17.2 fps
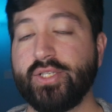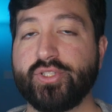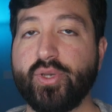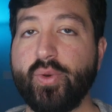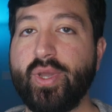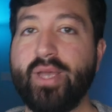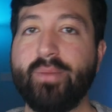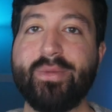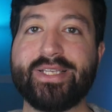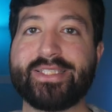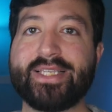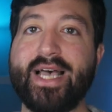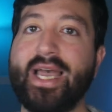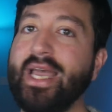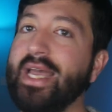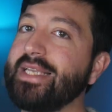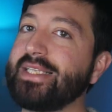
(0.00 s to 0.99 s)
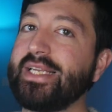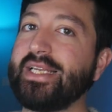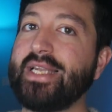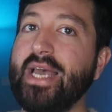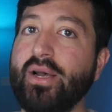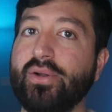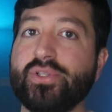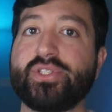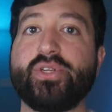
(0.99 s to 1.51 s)
So MSI has
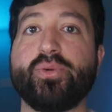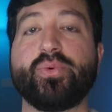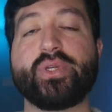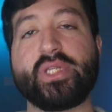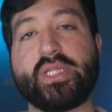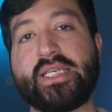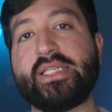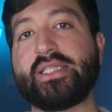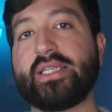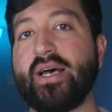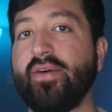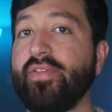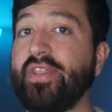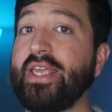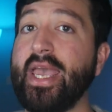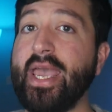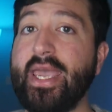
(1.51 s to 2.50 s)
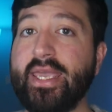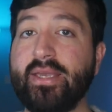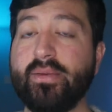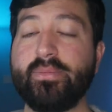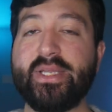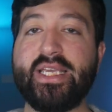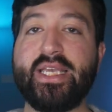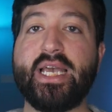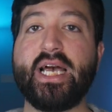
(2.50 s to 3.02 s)
announced the release of the
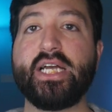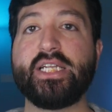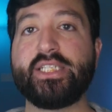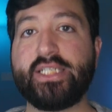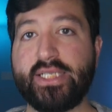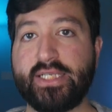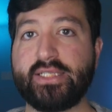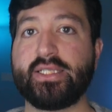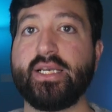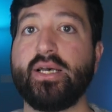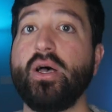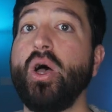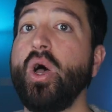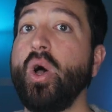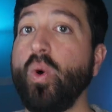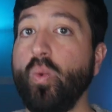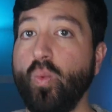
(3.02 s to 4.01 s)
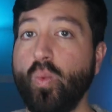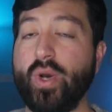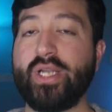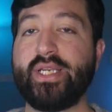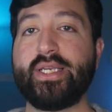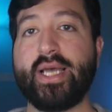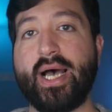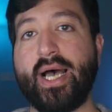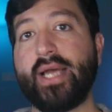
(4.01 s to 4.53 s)
AMD AGESA
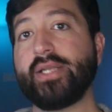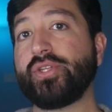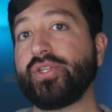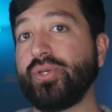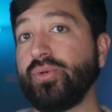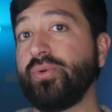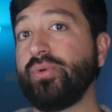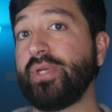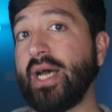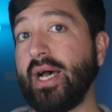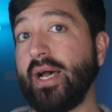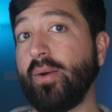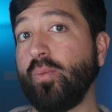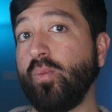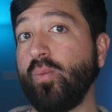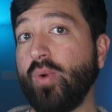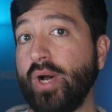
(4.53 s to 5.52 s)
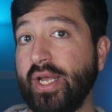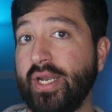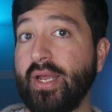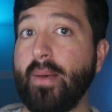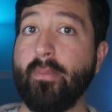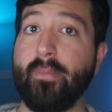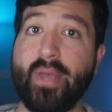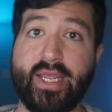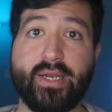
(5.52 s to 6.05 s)

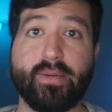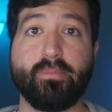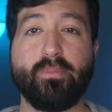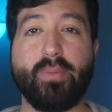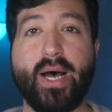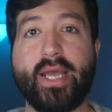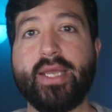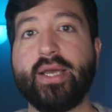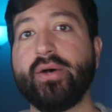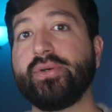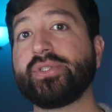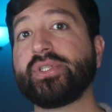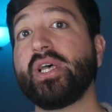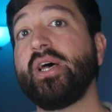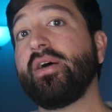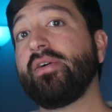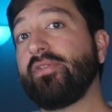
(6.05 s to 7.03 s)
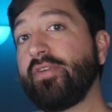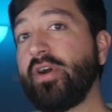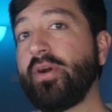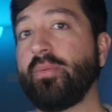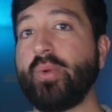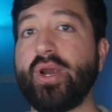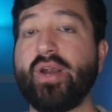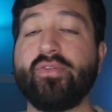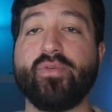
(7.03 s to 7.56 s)
1.2.1 BETA BIOS
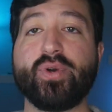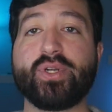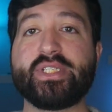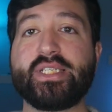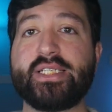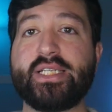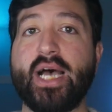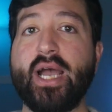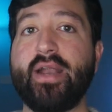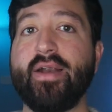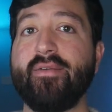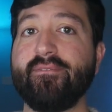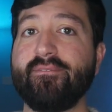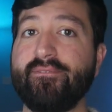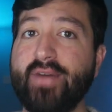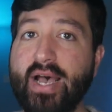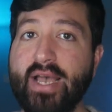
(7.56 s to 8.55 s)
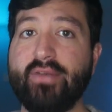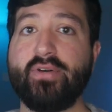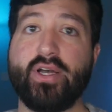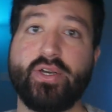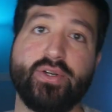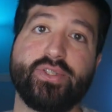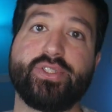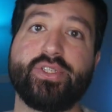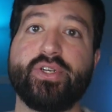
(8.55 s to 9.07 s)
firmware for its entire
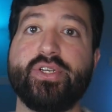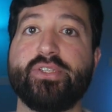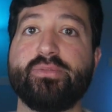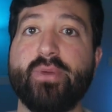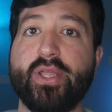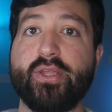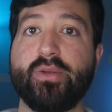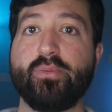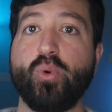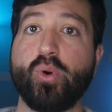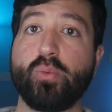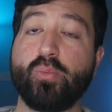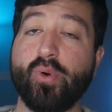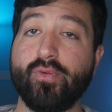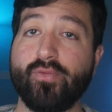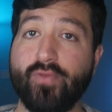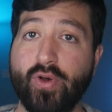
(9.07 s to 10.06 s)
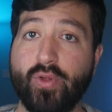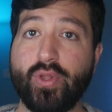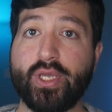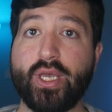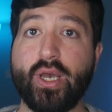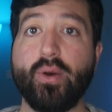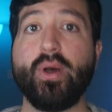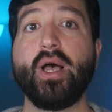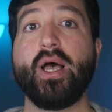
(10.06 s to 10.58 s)
500 series motherboard
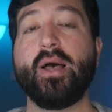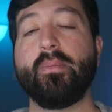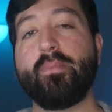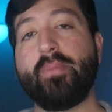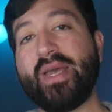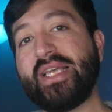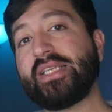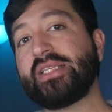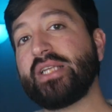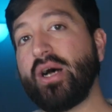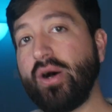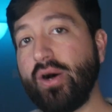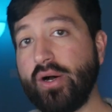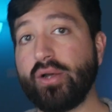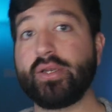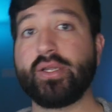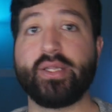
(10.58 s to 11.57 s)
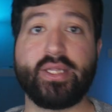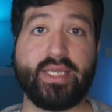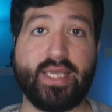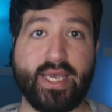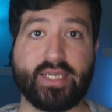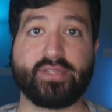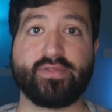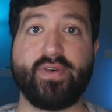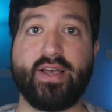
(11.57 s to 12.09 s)
portfolio based on the
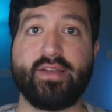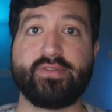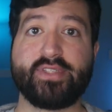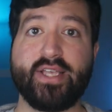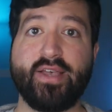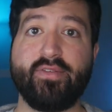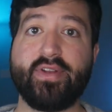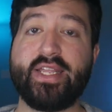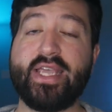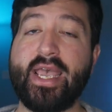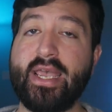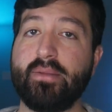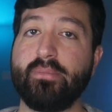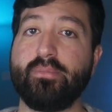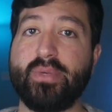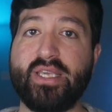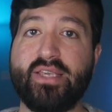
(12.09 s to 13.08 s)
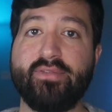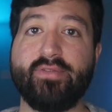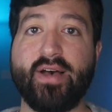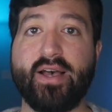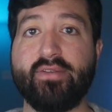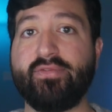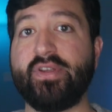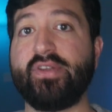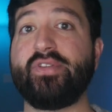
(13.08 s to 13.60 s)
X570 and
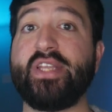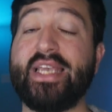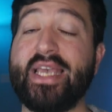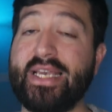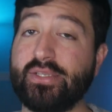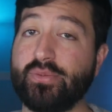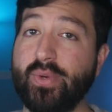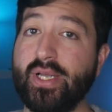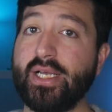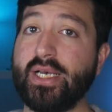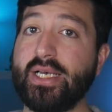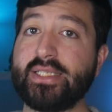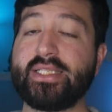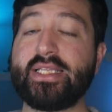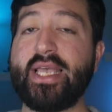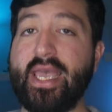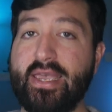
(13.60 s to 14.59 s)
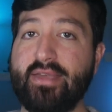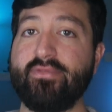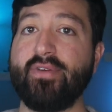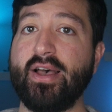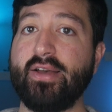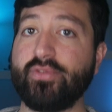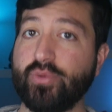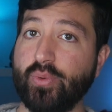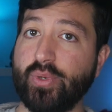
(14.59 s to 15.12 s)
B550 as well as the
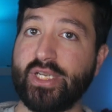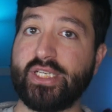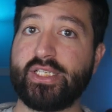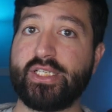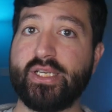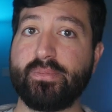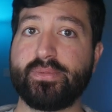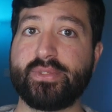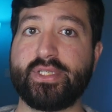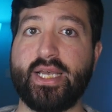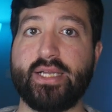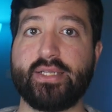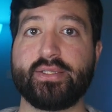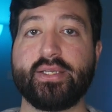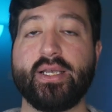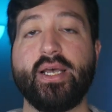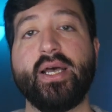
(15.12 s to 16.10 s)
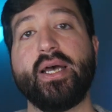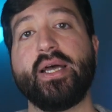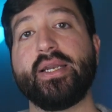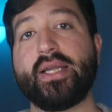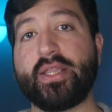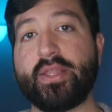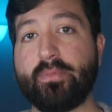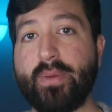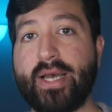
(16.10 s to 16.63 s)
A520 chipsets.
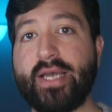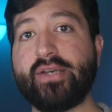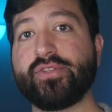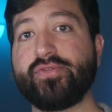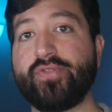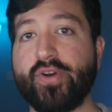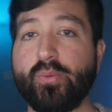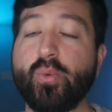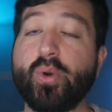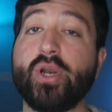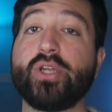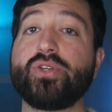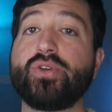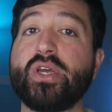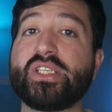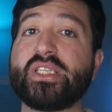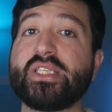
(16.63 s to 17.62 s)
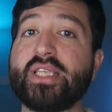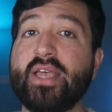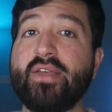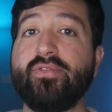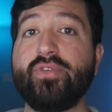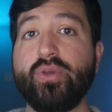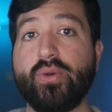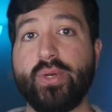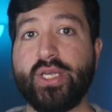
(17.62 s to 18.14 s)
Now the BIOS firmware addresses a
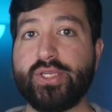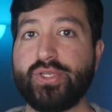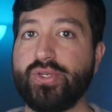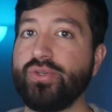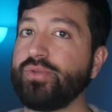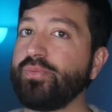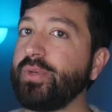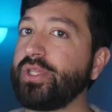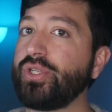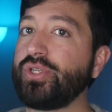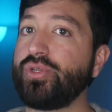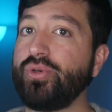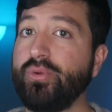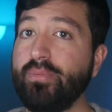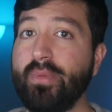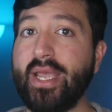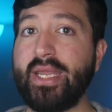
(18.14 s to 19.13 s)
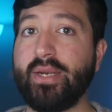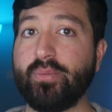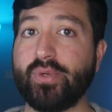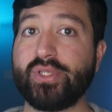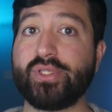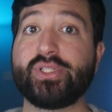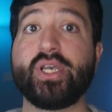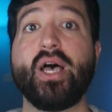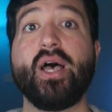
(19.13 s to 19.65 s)
few issues, but the two main
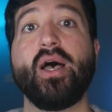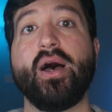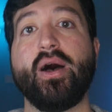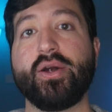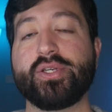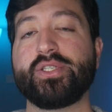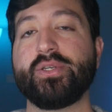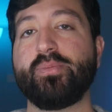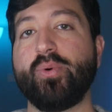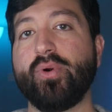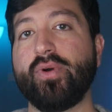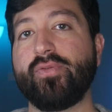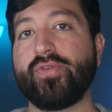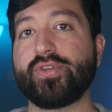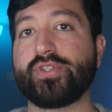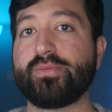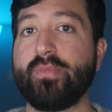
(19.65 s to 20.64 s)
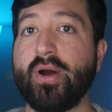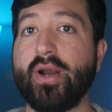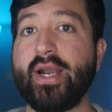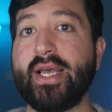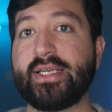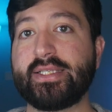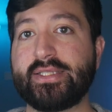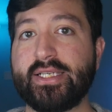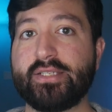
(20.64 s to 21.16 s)
ones are support for smart
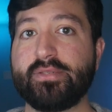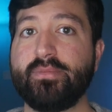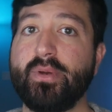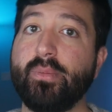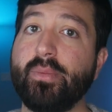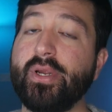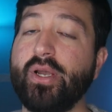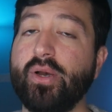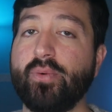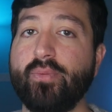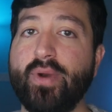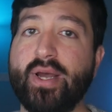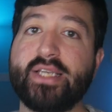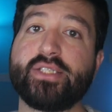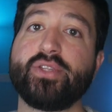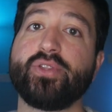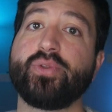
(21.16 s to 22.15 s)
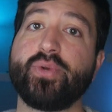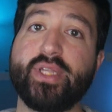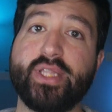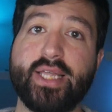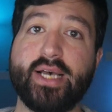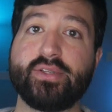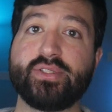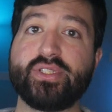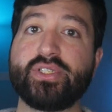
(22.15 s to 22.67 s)
access memory on Ryzen
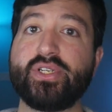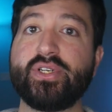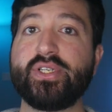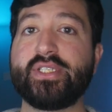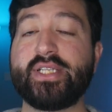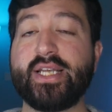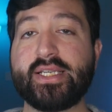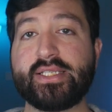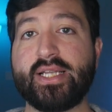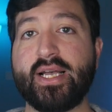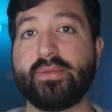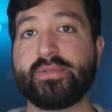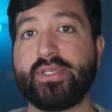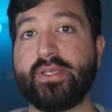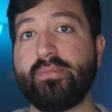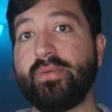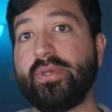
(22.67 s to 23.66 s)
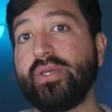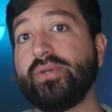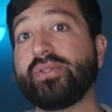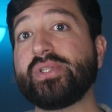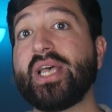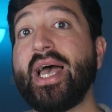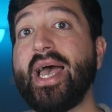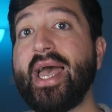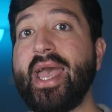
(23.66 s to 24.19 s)
3000 series desktop
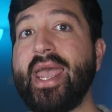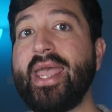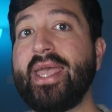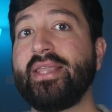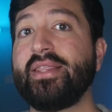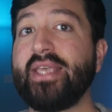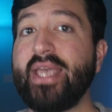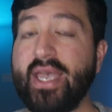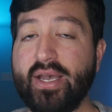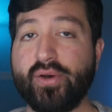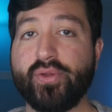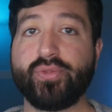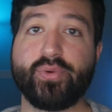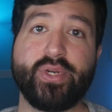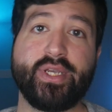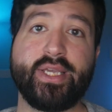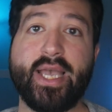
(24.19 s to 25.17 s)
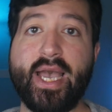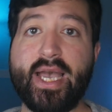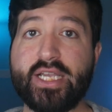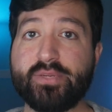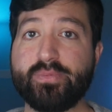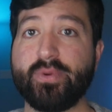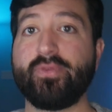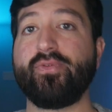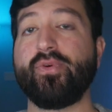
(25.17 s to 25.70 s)
CPUs and the L3
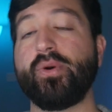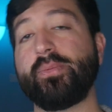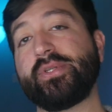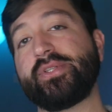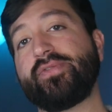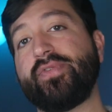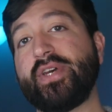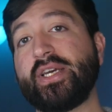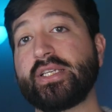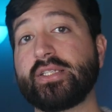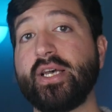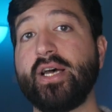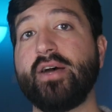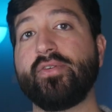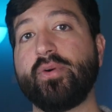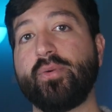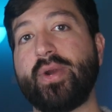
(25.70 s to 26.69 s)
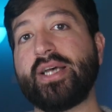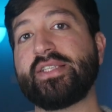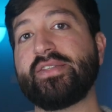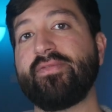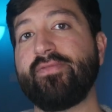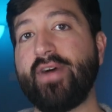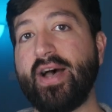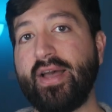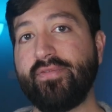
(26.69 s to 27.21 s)
cache performance fix for
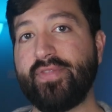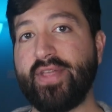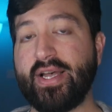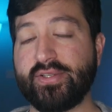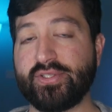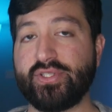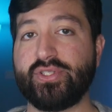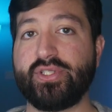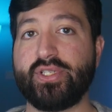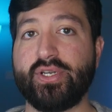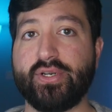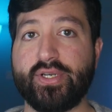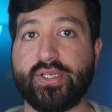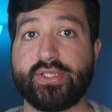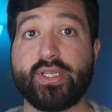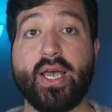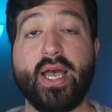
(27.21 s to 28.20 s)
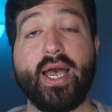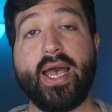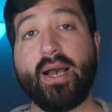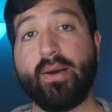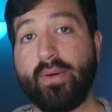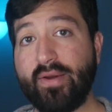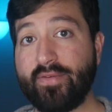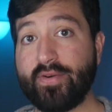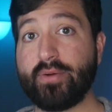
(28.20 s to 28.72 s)
Ryzen 5000 series.
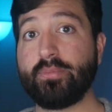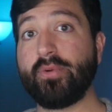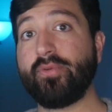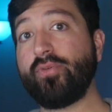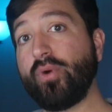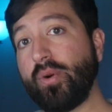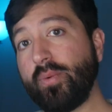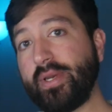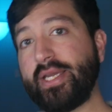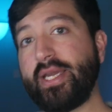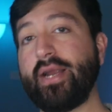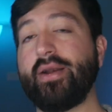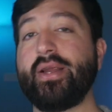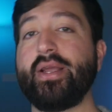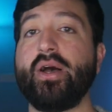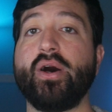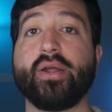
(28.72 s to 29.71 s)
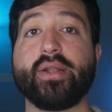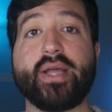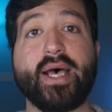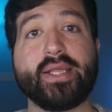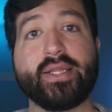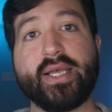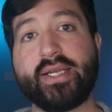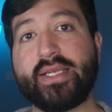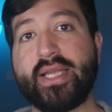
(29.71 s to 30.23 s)
However, before we carry on,
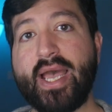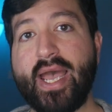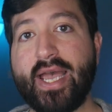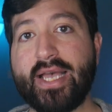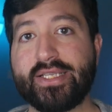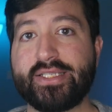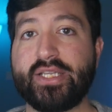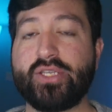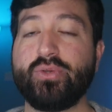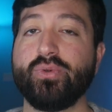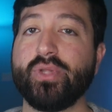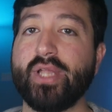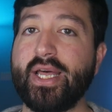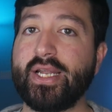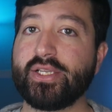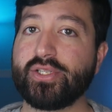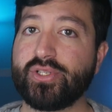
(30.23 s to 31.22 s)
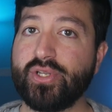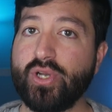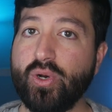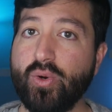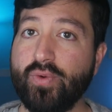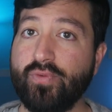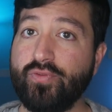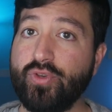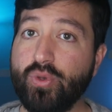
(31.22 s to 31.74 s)
I'd like to ask that you let us
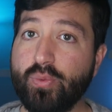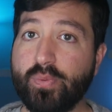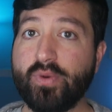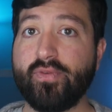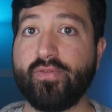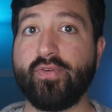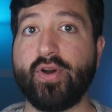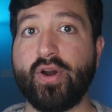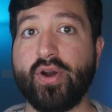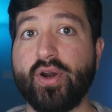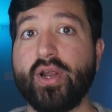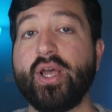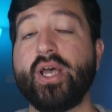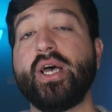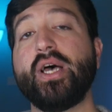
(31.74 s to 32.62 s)
know if you prefer